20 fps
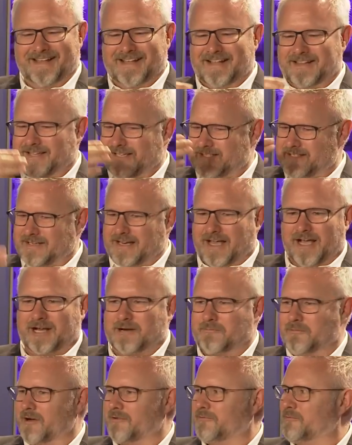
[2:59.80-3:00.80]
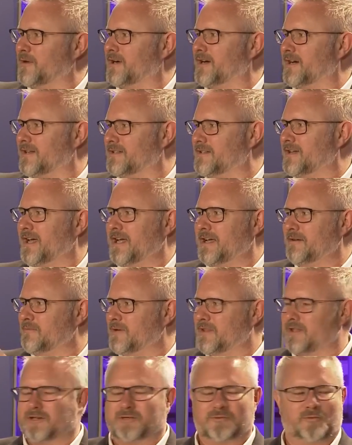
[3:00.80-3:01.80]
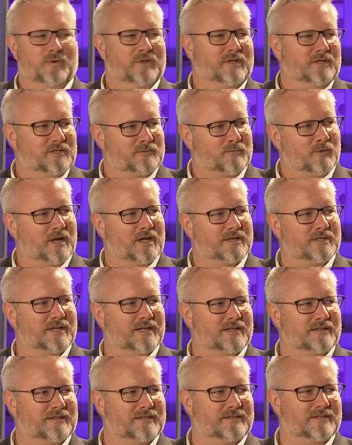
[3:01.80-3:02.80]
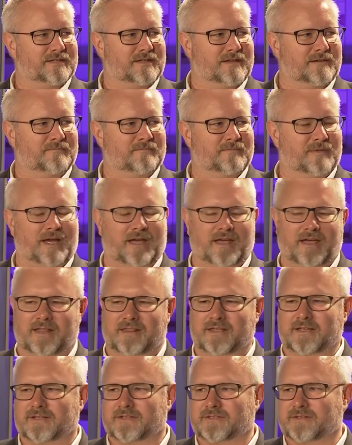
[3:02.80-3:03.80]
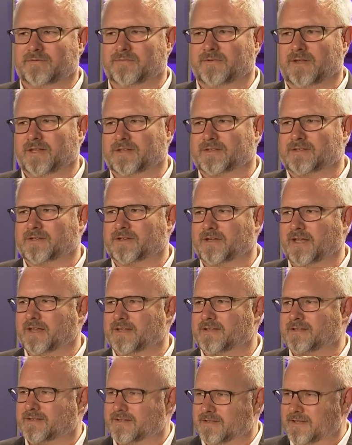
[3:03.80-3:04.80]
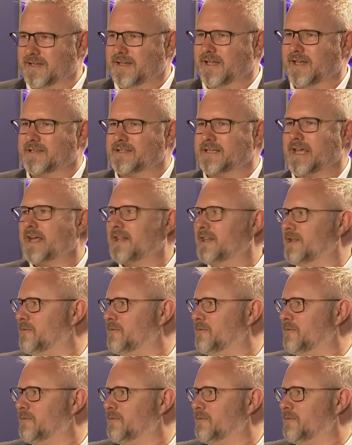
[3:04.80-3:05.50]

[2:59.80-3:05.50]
Let's knock them off one at a time with each project. It's I think it's exactly